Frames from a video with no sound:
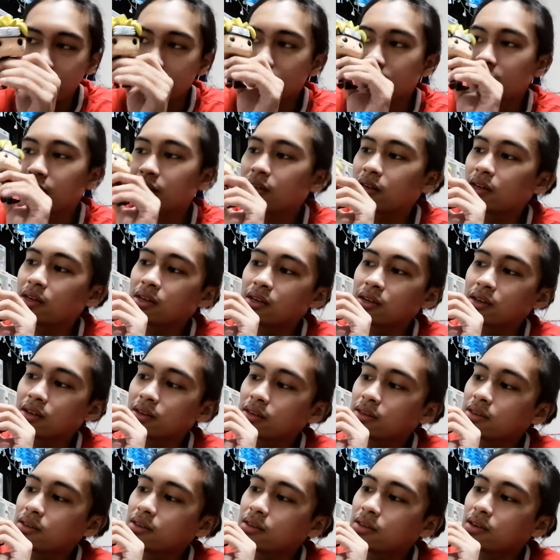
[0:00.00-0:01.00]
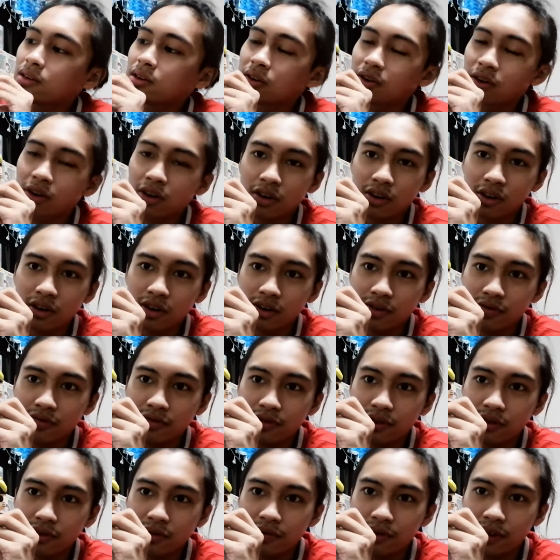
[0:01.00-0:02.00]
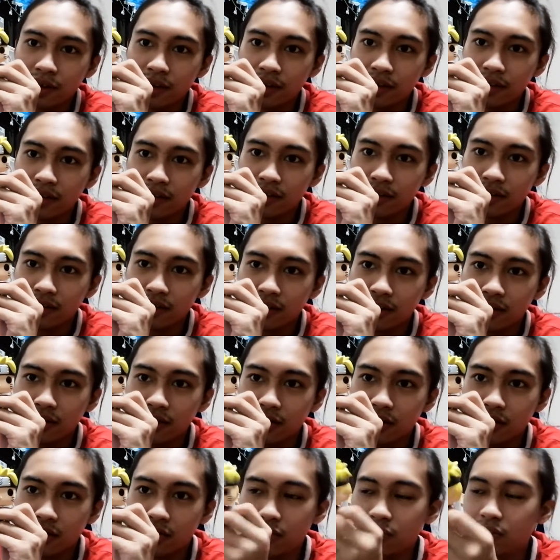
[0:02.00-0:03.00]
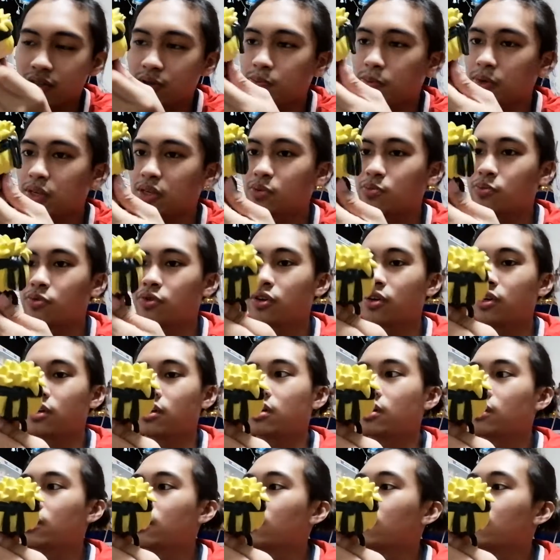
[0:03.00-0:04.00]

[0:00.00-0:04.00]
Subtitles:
the color of the face, it's much more